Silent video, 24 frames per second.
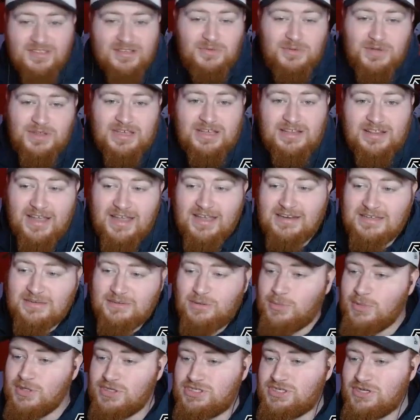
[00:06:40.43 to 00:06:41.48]
really liked
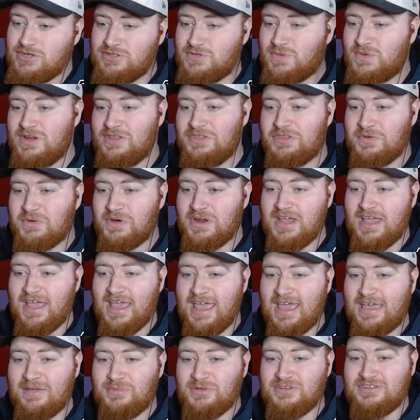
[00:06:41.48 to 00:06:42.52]
MLB Show 23.
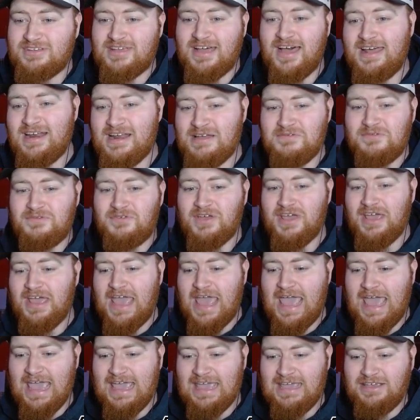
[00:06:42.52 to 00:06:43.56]
It was kind of
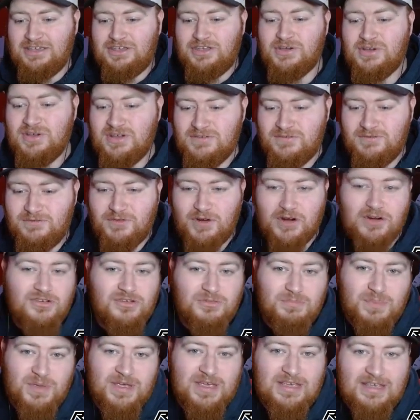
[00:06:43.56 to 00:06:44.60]
a good
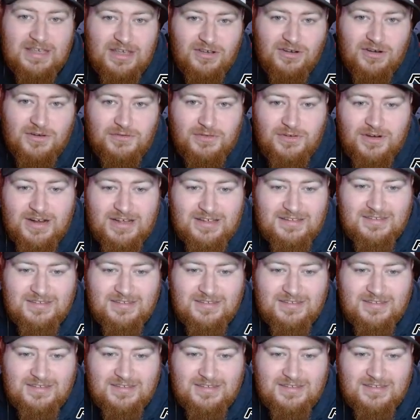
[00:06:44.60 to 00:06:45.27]
first big year for us